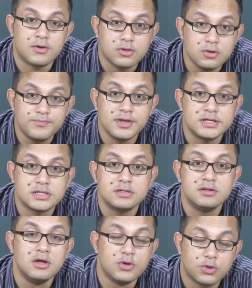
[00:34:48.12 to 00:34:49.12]
It's so
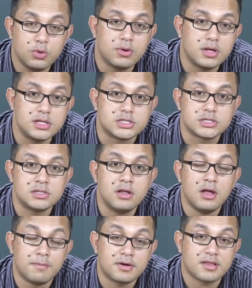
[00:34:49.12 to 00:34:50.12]
political, so cultural,
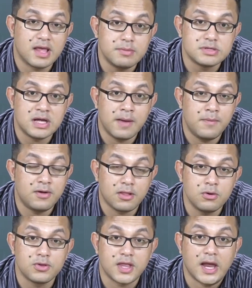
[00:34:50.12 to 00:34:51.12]
but at the same time, it's
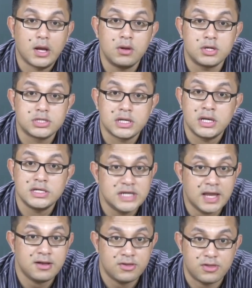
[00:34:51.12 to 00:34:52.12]
so psychologically
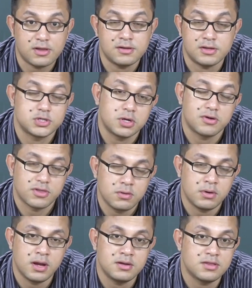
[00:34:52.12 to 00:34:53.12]
dense in the short
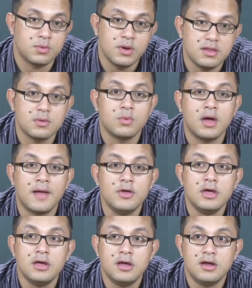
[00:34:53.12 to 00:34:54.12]
story. And that's the reason why
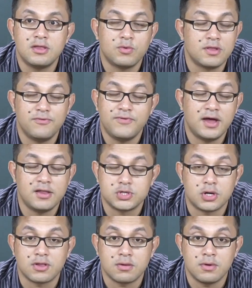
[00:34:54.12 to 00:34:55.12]
is one of the finest
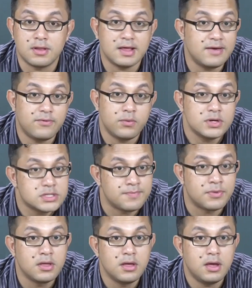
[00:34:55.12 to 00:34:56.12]
short stories ever
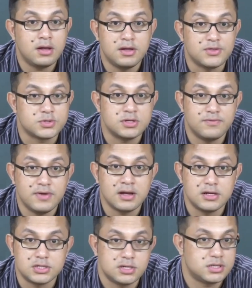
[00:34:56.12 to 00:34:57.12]
written in the history of
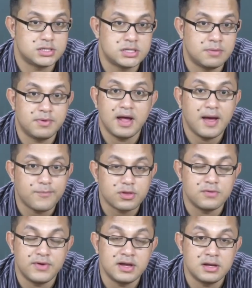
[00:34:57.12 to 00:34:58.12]
English literature,
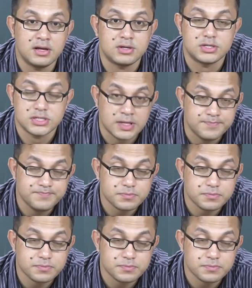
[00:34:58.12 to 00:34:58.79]
perhaps of any literature